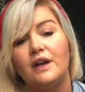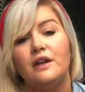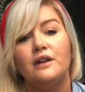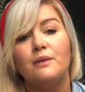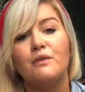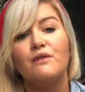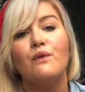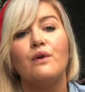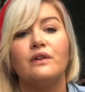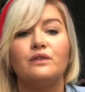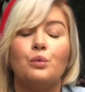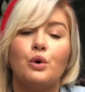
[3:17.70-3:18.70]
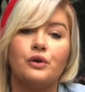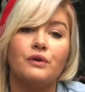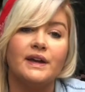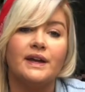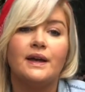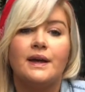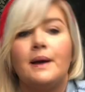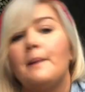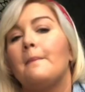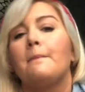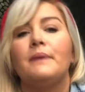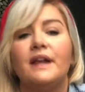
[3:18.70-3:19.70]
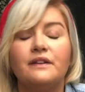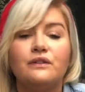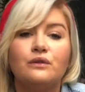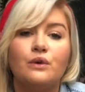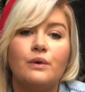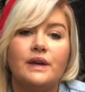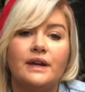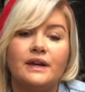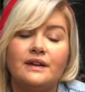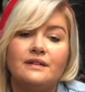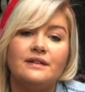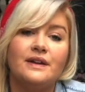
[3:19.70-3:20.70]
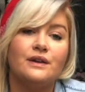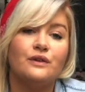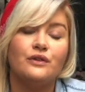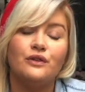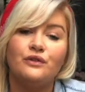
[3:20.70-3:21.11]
Number 4 is watering. Plants growing in containers